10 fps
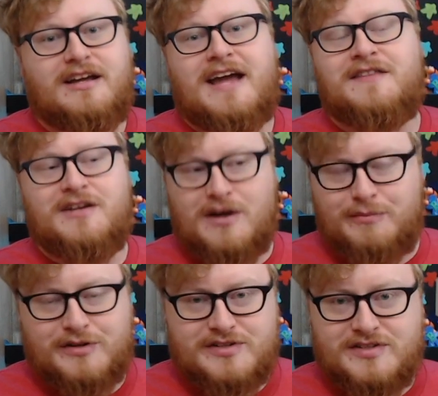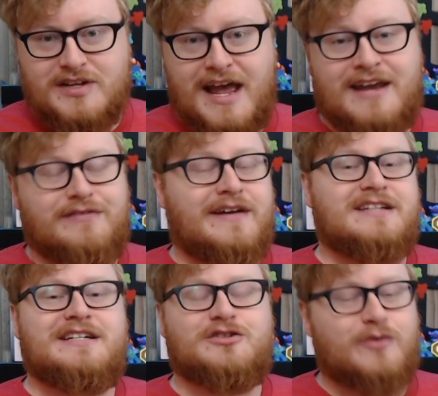and the numbers and a
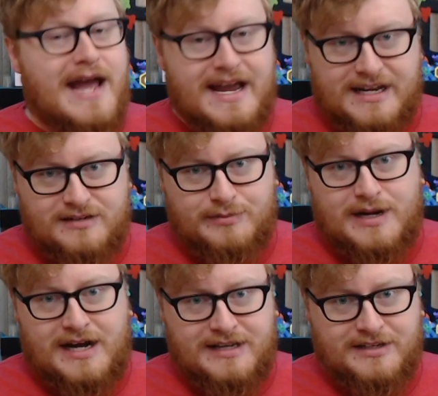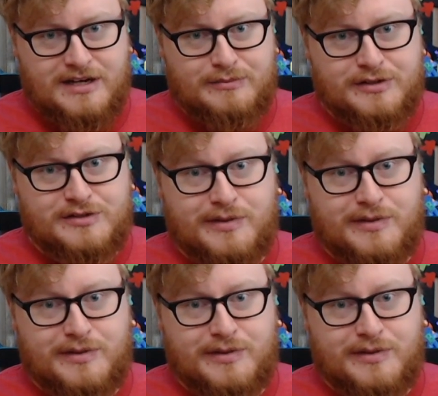fancy dragon behind the numbers,